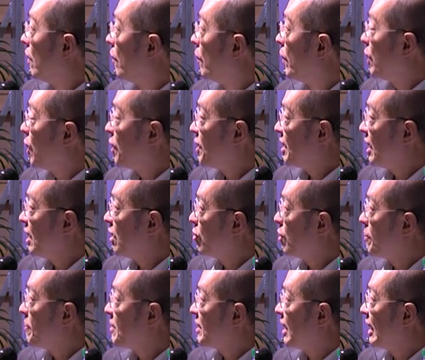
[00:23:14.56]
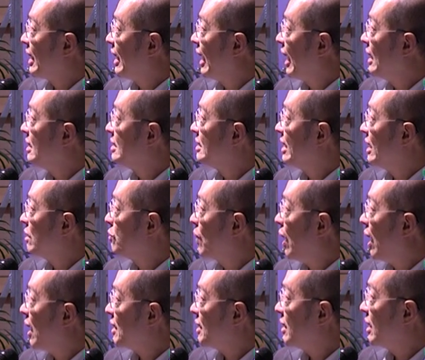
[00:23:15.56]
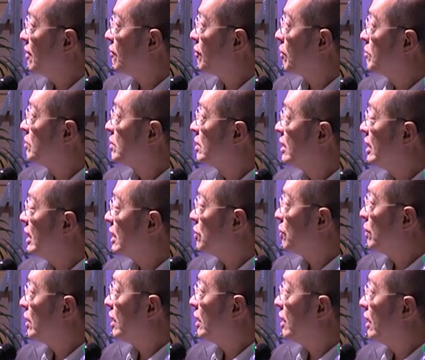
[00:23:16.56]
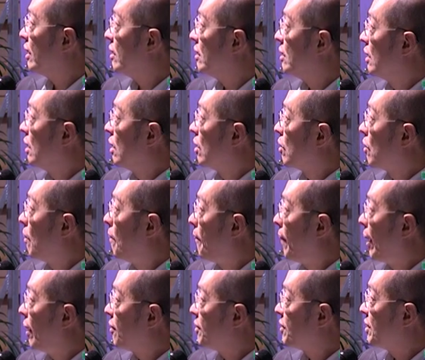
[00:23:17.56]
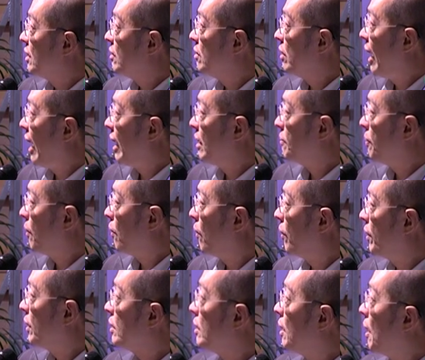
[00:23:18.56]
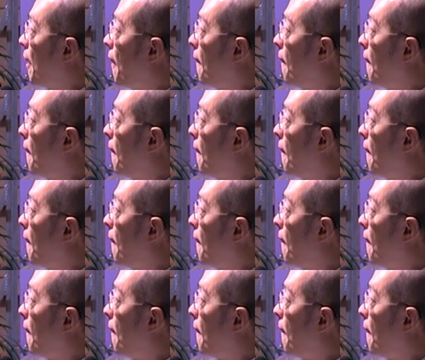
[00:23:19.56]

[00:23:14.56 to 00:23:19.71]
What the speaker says: we're not seeing 3% gains. Yes, we are seeing from year to year comparison the end point,